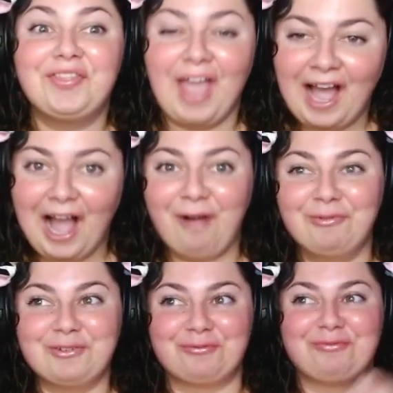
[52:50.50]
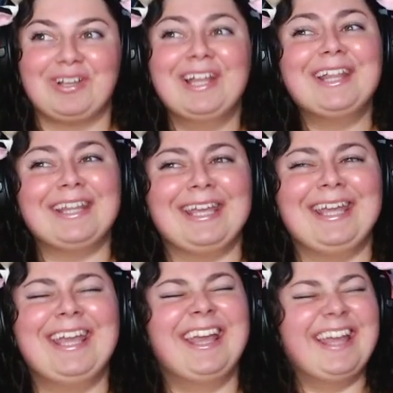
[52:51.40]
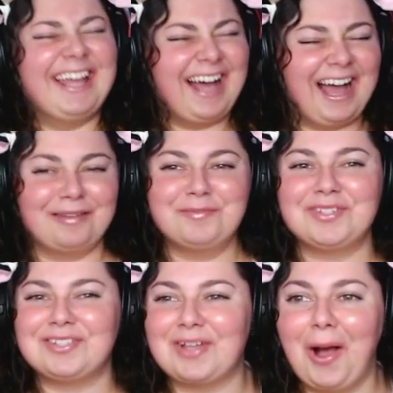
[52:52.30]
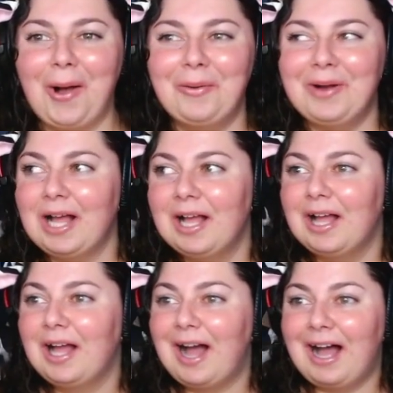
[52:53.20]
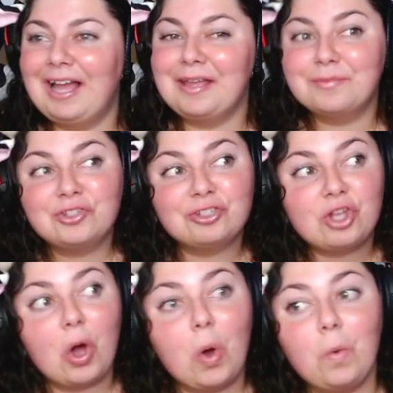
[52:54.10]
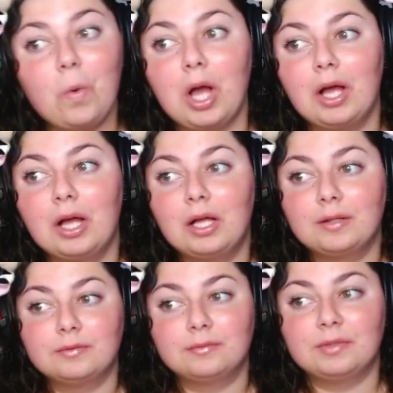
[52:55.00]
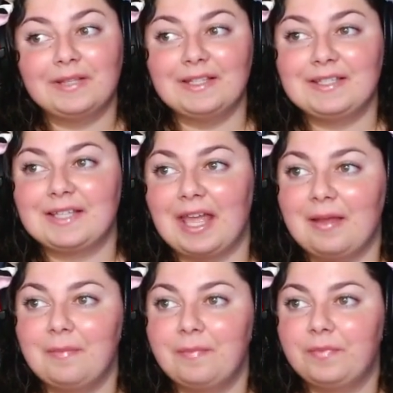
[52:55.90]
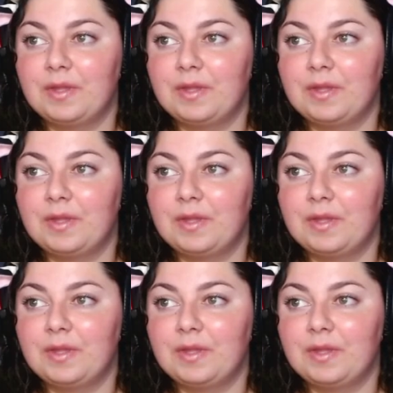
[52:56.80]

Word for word: That was really I'm so I am so in this game.